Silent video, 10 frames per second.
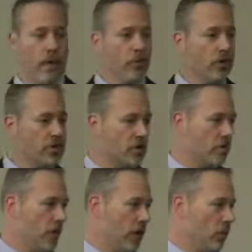and we're also
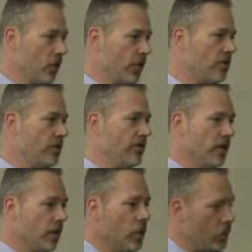working to
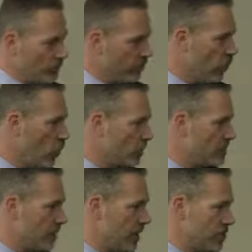develop
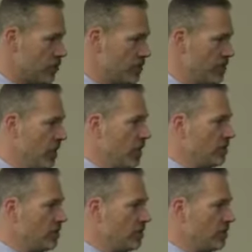performance measures